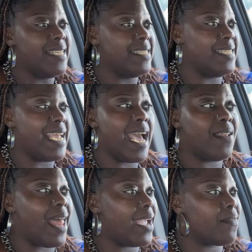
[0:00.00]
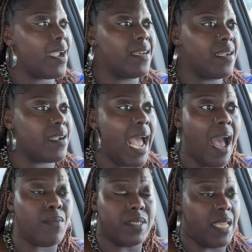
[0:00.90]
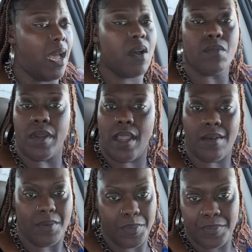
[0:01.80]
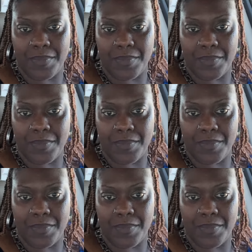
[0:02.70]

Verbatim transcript: that light right there, I was like, oh no,